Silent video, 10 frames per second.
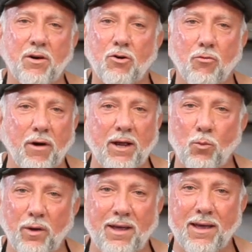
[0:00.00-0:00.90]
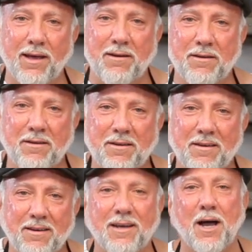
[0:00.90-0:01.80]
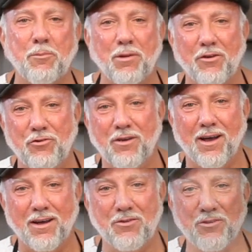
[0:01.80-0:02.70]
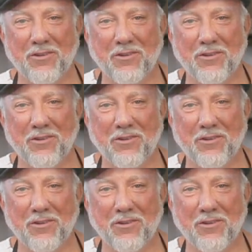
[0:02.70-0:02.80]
a great weekend. God bless you guys.